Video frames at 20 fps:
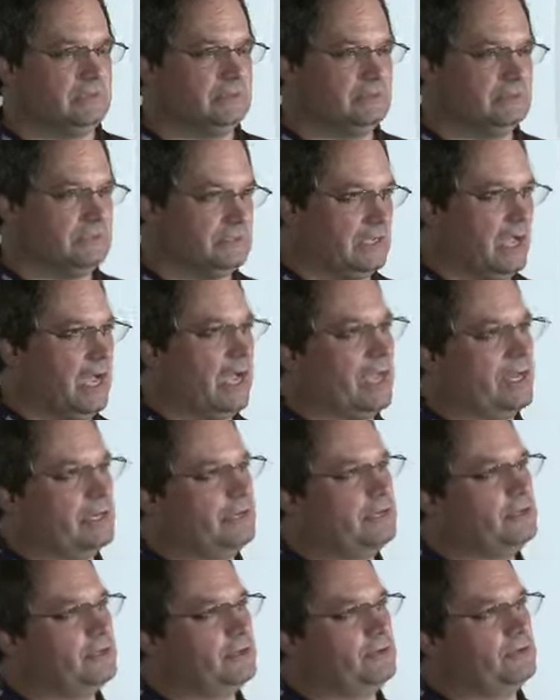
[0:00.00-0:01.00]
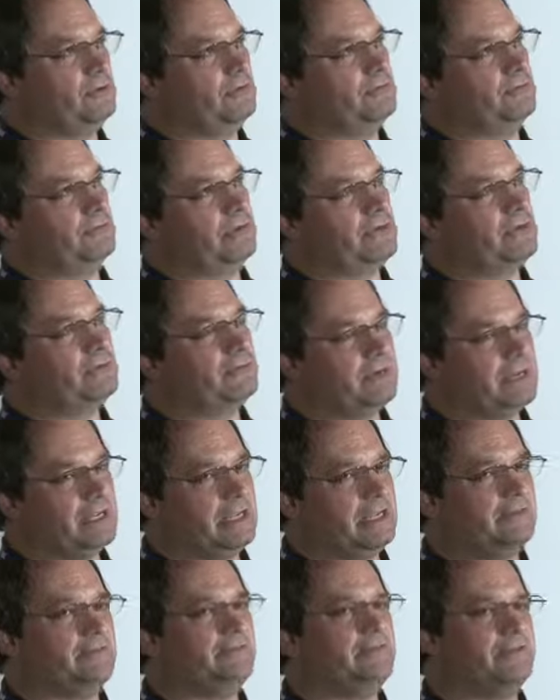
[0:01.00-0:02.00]
designed to
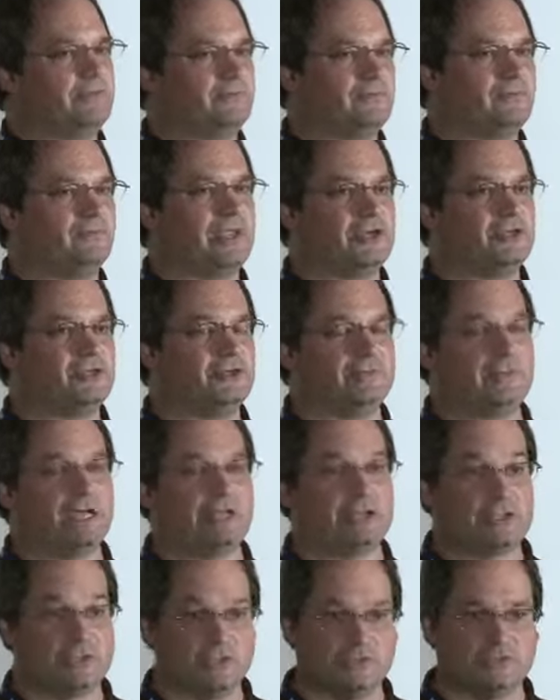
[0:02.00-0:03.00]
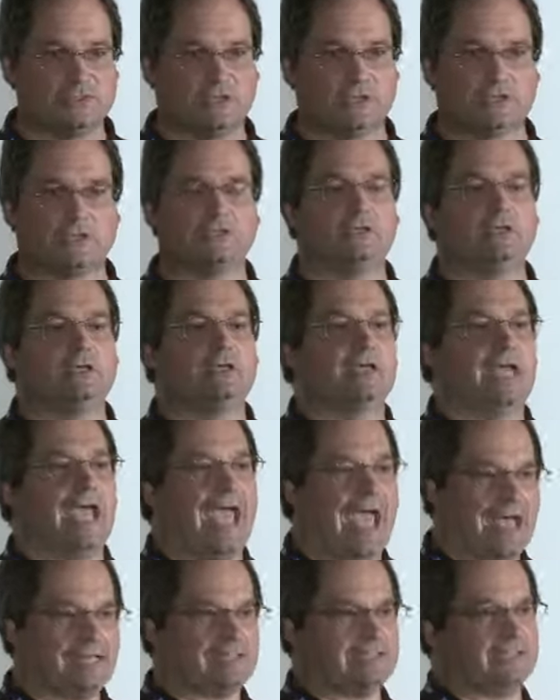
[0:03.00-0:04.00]
retrieve information about a user
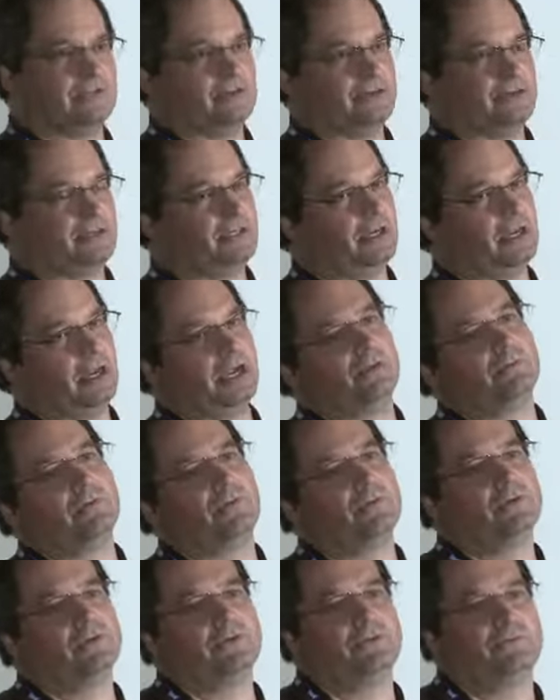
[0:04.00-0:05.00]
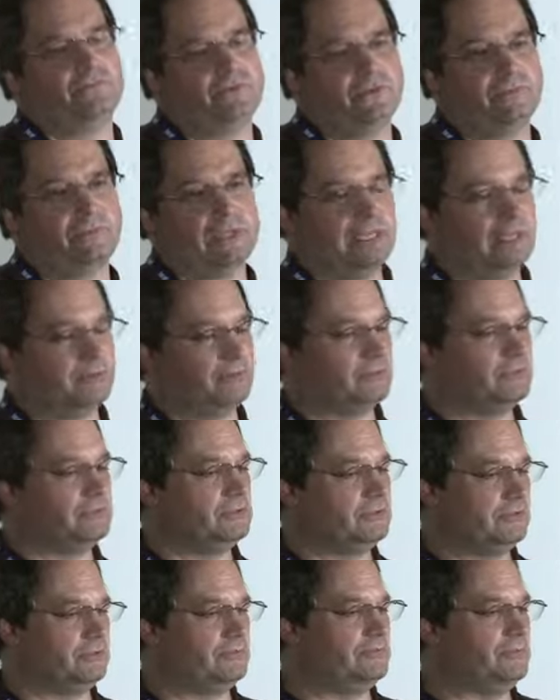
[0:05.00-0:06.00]
at search time to be able
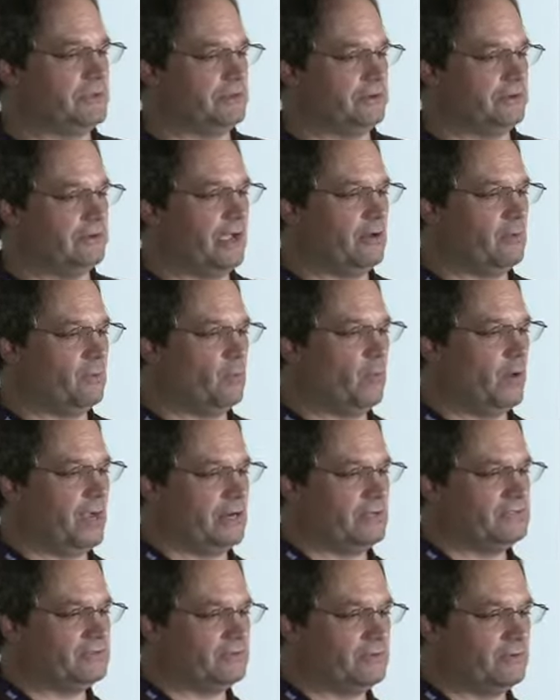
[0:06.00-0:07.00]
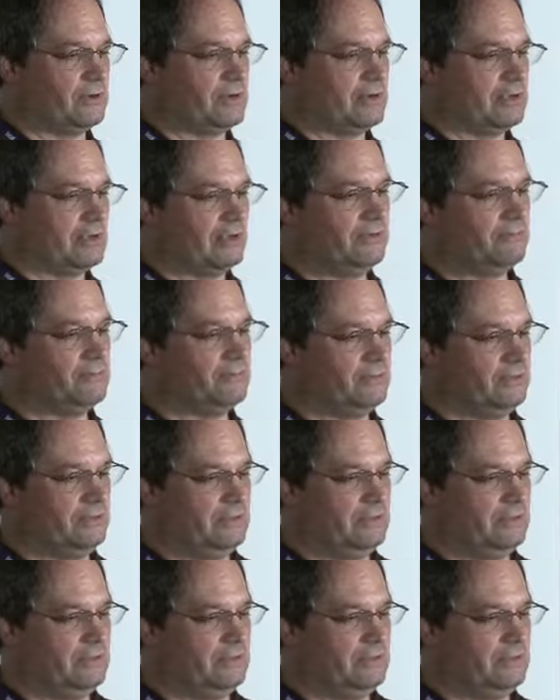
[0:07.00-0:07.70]
to figure out what sort of